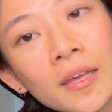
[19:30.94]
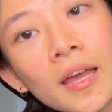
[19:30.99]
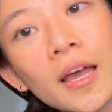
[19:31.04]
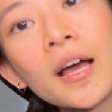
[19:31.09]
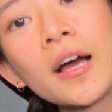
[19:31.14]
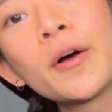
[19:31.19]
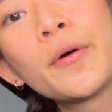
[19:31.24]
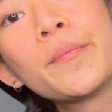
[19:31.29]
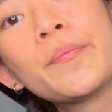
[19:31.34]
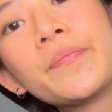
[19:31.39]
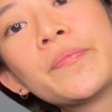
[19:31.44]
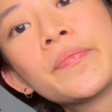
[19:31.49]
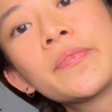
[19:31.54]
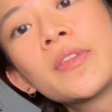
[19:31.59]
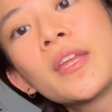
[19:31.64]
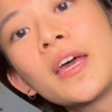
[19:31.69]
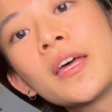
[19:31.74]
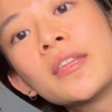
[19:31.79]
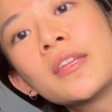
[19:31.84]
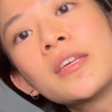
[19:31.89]
And
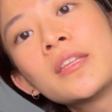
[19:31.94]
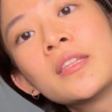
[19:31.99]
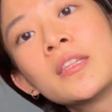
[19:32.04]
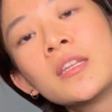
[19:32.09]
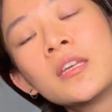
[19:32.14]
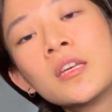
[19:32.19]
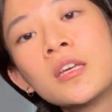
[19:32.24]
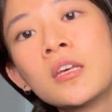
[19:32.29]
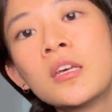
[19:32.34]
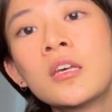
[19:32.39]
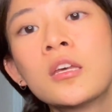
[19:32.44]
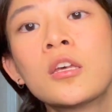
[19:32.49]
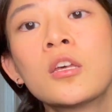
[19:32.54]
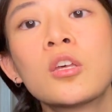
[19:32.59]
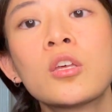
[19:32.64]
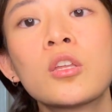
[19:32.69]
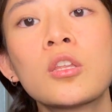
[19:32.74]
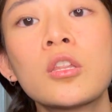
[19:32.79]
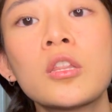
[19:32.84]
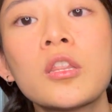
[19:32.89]
then
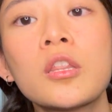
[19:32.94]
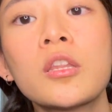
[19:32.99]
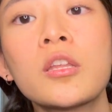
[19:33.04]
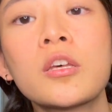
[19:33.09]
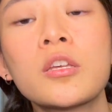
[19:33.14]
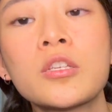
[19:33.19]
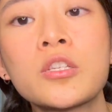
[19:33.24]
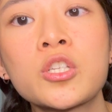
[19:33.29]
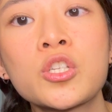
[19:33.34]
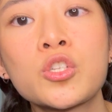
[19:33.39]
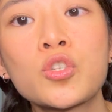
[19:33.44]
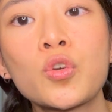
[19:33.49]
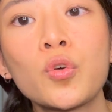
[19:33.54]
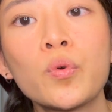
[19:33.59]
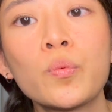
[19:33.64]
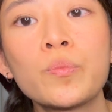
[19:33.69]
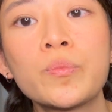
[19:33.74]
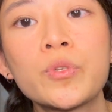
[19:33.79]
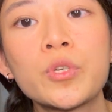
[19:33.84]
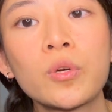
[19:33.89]
the
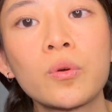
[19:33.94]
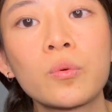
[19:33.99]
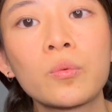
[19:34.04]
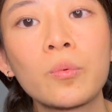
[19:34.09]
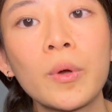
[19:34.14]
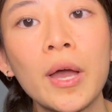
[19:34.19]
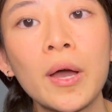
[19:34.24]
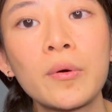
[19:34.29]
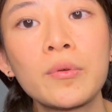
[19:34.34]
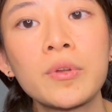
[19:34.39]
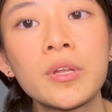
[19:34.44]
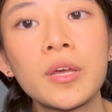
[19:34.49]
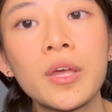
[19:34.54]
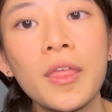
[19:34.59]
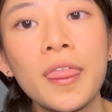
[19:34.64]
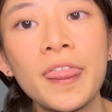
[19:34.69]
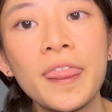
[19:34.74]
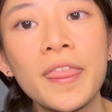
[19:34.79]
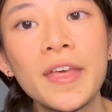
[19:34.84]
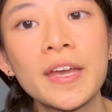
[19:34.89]
scooped round
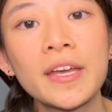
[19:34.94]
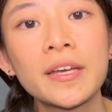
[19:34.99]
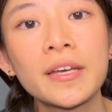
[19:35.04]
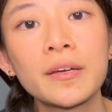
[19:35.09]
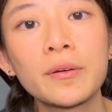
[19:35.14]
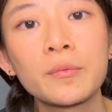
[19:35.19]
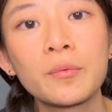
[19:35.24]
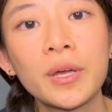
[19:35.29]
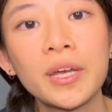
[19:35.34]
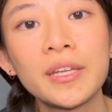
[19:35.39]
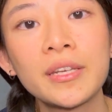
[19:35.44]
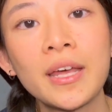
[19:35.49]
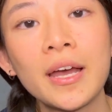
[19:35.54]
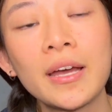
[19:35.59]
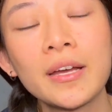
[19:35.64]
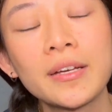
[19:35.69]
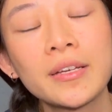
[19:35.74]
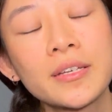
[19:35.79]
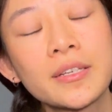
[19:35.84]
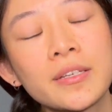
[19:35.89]
thick ring
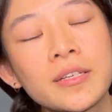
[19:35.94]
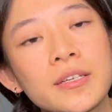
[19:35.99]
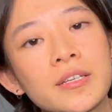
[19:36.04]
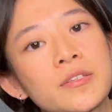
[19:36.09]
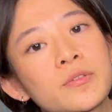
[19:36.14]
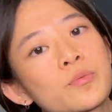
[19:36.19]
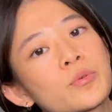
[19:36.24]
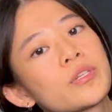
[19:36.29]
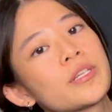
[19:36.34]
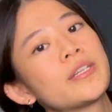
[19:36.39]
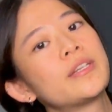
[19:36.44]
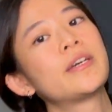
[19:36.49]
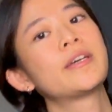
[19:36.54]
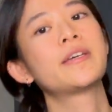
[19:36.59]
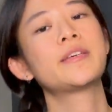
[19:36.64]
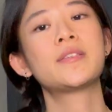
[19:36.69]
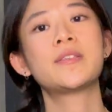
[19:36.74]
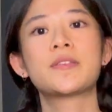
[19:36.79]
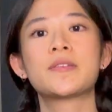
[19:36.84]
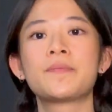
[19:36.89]
neck is really
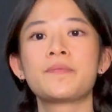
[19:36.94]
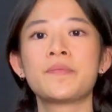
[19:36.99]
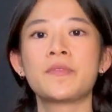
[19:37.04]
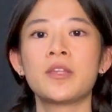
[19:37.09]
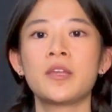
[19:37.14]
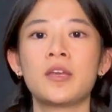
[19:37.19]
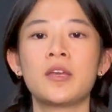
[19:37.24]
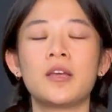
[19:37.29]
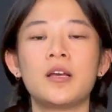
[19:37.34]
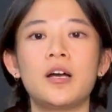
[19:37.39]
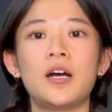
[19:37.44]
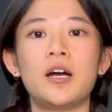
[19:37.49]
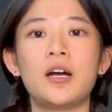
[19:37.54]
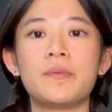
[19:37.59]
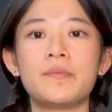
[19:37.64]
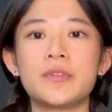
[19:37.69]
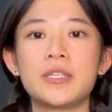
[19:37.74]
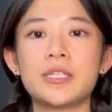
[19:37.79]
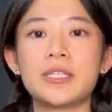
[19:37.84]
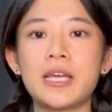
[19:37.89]
nice.
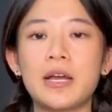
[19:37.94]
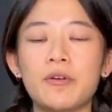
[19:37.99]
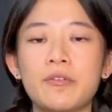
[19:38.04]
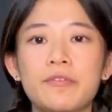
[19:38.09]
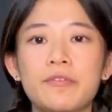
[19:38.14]
This is how it